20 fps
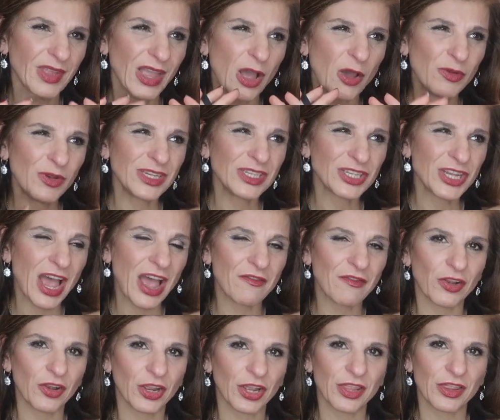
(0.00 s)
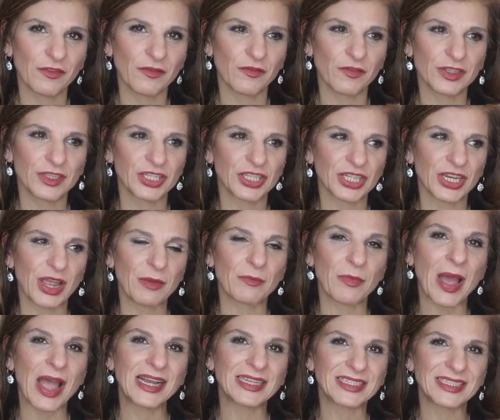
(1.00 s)
I'll need to have a look at the footage again,
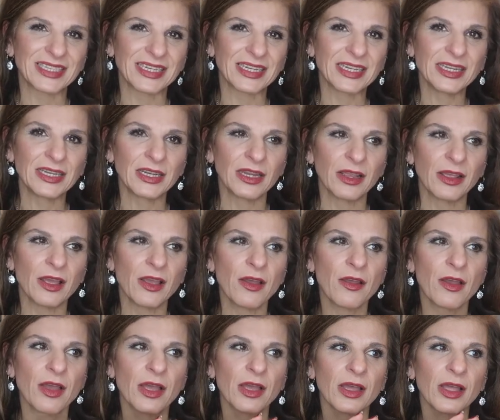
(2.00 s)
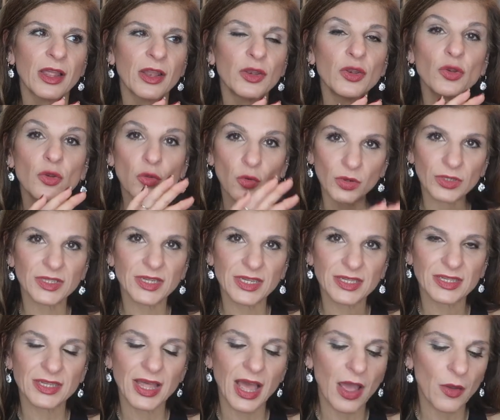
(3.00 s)
but I didn't
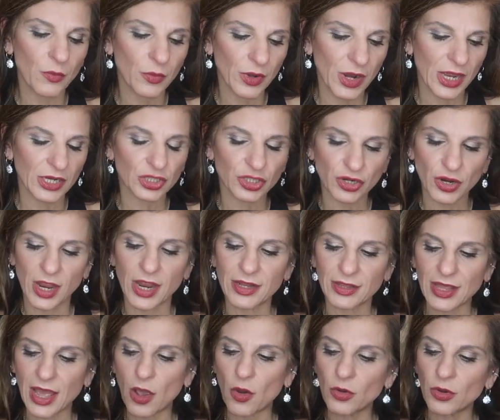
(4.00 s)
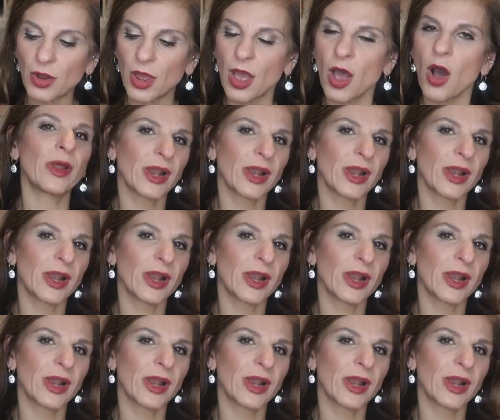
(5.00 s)
notice that when I tried that on.